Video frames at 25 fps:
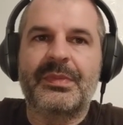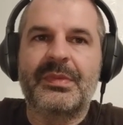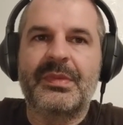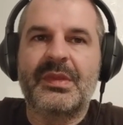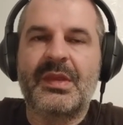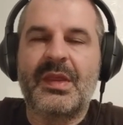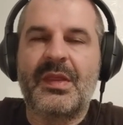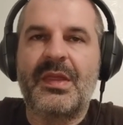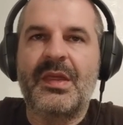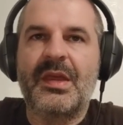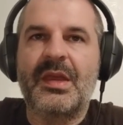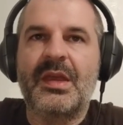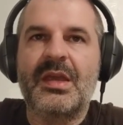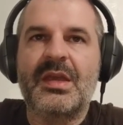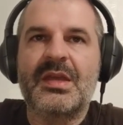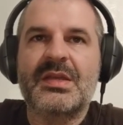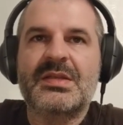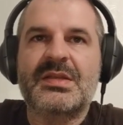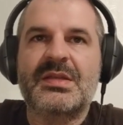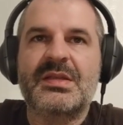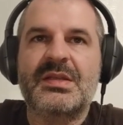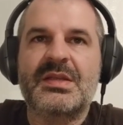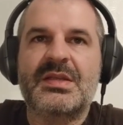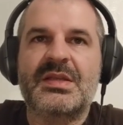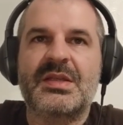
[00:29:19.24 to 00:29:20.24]
the thing
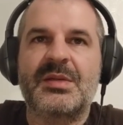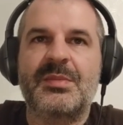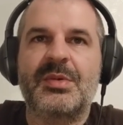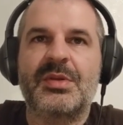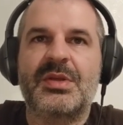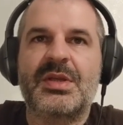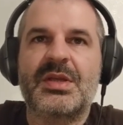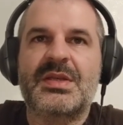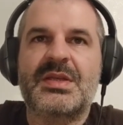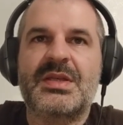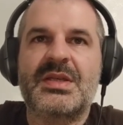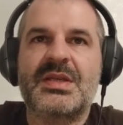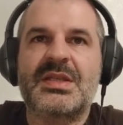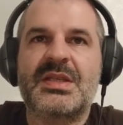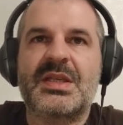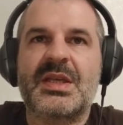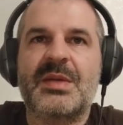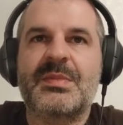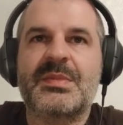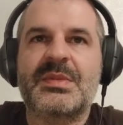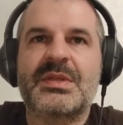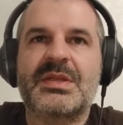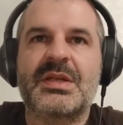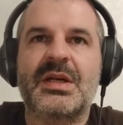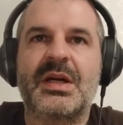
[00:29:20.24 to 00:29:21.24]
is, distributed
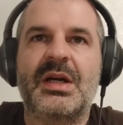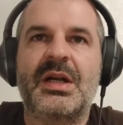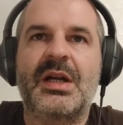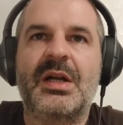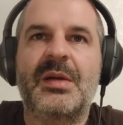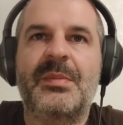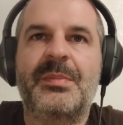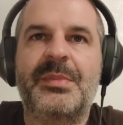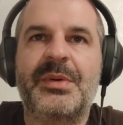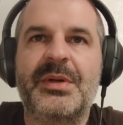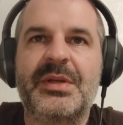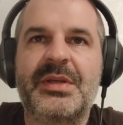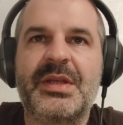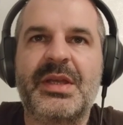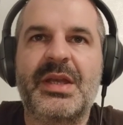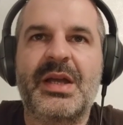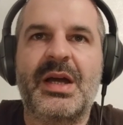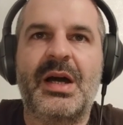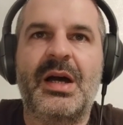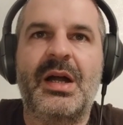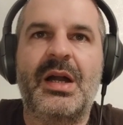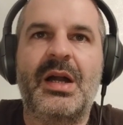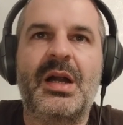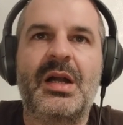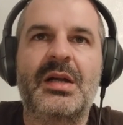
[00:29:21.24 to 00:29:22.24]
systems are pretty
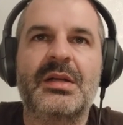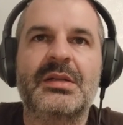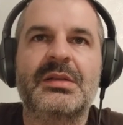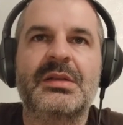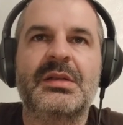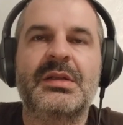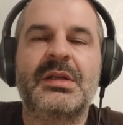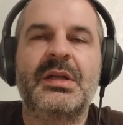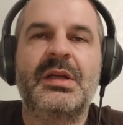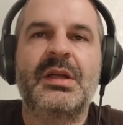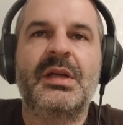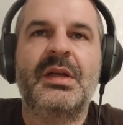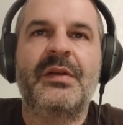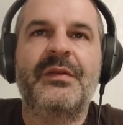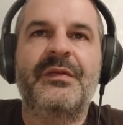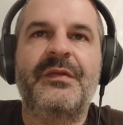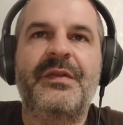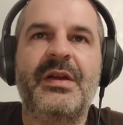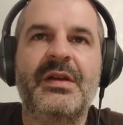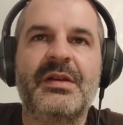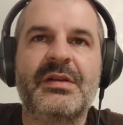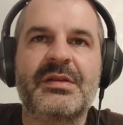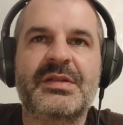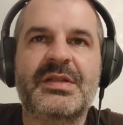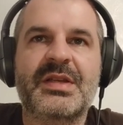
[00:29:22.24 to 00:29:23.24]
hard.
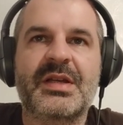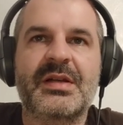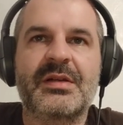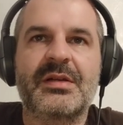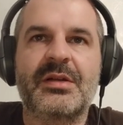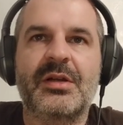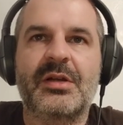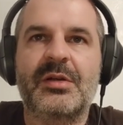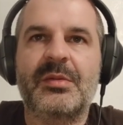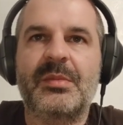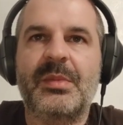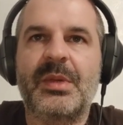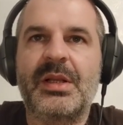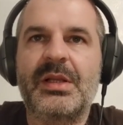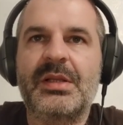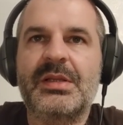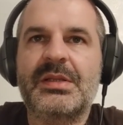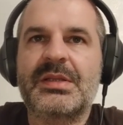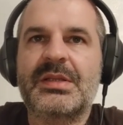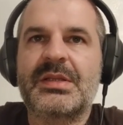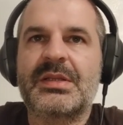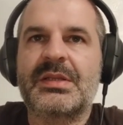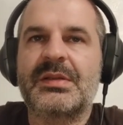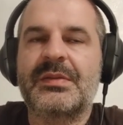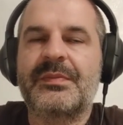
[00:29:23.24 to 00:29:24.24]
Failures are
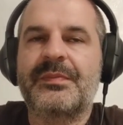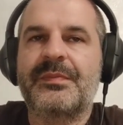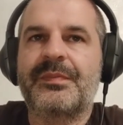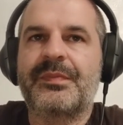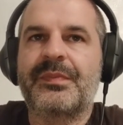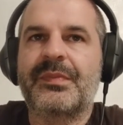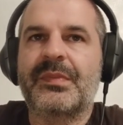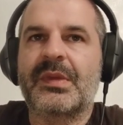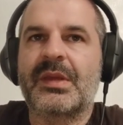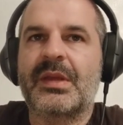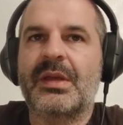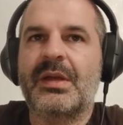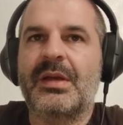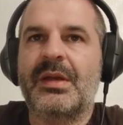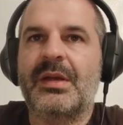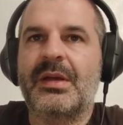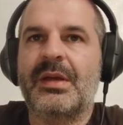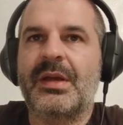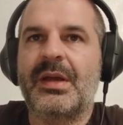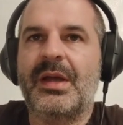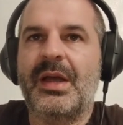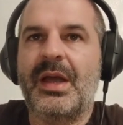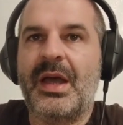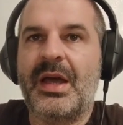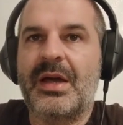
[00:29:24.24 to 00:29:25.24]
normals,
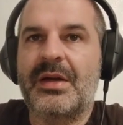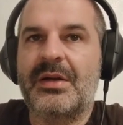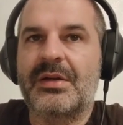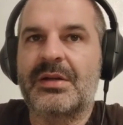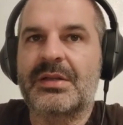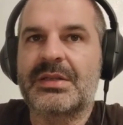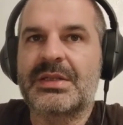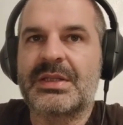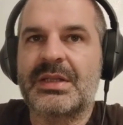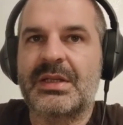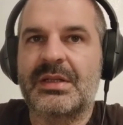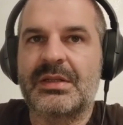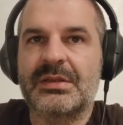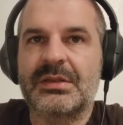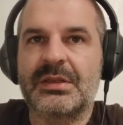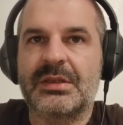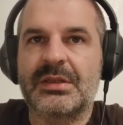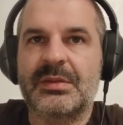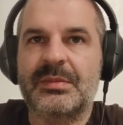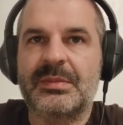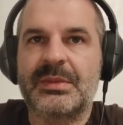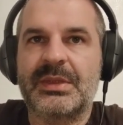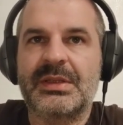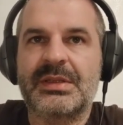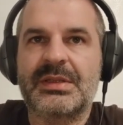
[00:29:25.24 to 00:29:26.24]
errors are
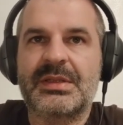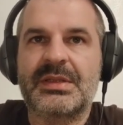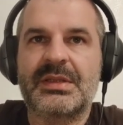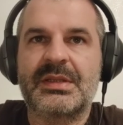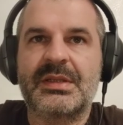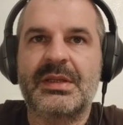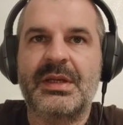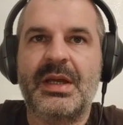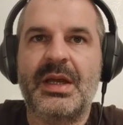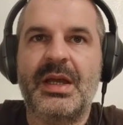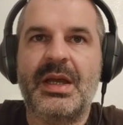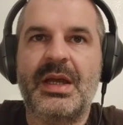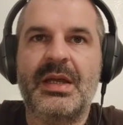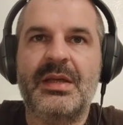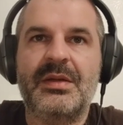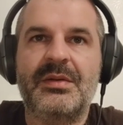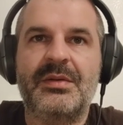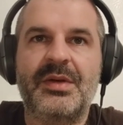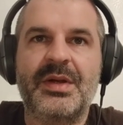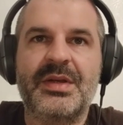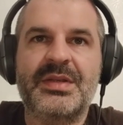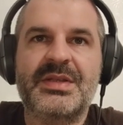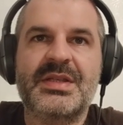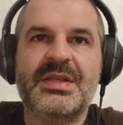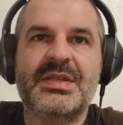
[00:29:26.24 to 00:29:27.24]
normals, and
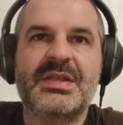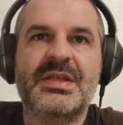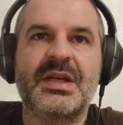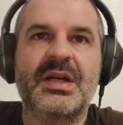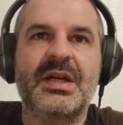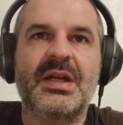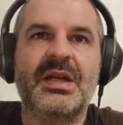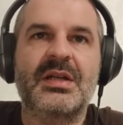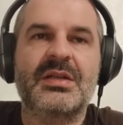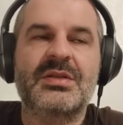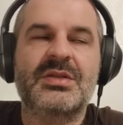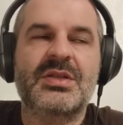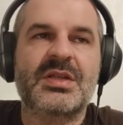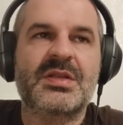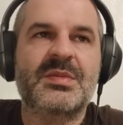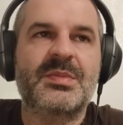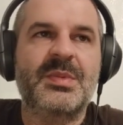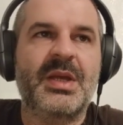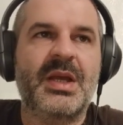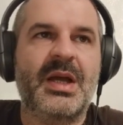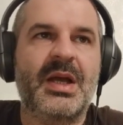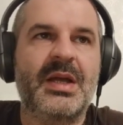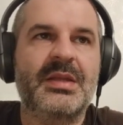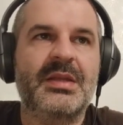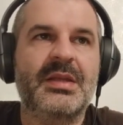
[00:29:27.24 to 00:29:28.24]
races are just
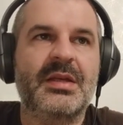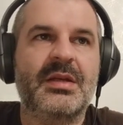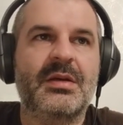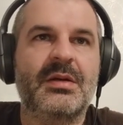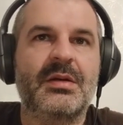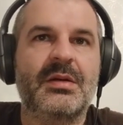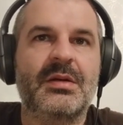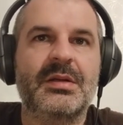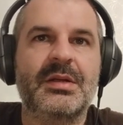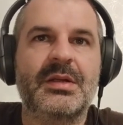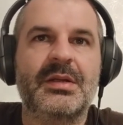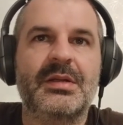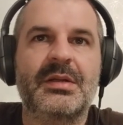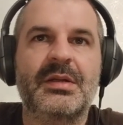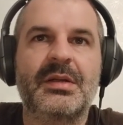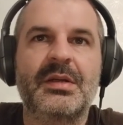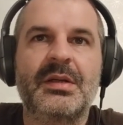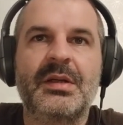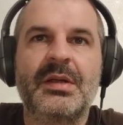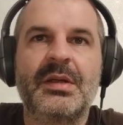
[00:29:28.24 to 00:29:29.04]
behind the corner.